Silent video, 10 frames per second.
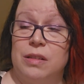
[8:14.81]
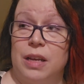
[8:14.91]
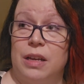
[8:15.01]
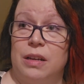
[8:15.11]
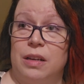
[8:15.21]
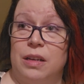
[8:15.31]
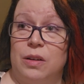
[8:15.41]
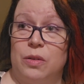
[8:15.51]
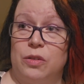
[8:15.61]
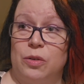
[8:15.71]
It can
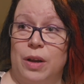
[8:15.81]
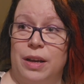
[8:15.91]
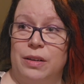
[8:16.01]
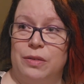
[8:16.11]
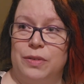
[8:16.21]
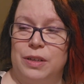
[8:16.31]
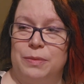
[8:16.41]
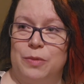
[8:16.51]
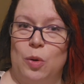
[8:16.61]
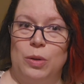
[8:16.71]
also kind of
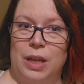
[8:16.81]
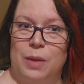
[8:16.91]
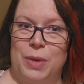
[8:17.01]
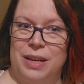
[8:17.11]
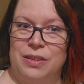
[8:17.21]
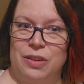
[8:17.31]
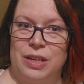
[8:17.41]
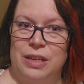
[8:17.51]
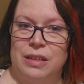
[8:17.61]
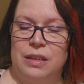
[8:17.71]
hold on to
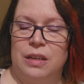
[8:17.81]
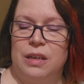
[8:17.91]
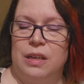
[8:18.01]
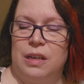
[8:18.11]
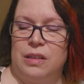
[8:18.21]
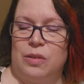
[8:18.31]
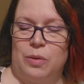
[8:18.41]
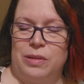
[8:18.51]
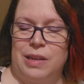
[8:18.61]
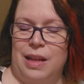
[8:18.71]
bacteria. So
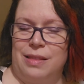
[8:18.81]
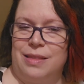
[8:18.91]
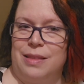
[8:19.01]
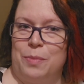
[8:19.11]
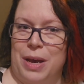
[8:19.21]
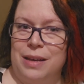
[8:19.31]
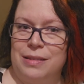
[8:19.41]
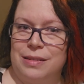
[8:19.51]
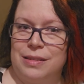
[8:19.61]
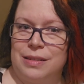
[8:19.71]
it's not the
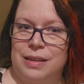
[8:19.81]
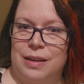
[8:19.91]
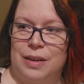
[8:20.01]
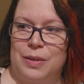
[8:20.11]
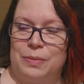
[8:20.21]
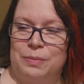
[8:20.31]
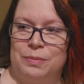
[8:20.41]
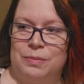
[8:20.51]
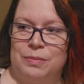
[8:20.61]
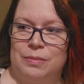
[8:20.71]
best.
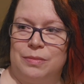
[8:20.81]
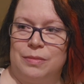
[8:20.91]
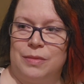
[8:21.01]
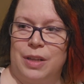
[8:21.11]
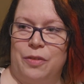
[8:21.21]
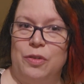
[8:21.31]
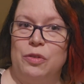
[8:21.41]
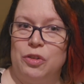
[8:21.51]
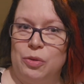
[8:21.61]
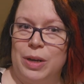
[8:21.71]
If you
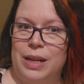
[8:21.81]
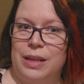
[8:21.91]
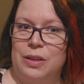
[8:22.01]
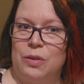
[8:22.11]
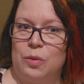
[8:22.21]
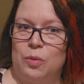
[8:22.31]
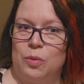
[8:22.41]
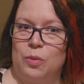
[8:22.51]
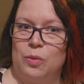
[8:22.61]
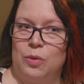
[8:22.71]
do get it,
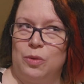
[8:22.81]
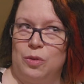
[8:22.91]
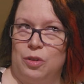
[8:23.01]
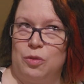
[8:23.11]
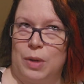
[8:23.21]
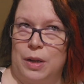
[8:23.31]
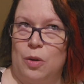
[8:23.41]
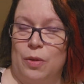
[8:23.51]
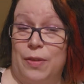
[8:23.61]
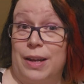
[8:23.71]
you just want to
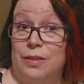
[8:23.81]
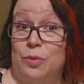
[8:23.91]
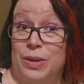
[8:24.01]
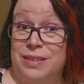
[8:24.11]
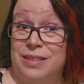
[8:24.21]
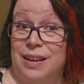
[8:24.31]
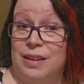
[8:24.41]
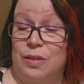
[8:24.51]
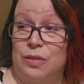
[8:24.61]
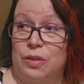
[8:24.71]
know that that is a risk,
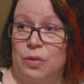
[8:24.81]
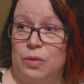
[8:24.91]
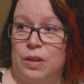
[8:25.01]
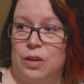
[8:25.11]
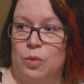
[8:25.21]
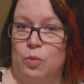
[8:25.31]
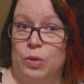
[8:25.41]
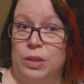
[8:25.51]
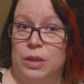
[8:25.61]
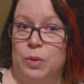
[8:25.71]
and also that you'll
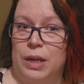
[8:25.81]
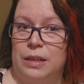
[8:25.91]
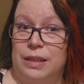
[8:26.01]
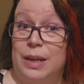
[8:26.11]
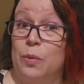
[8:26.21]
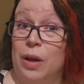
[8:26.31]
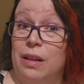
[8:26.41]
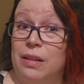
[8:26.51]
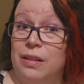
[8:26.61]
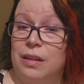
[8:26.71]
really want to clean it well.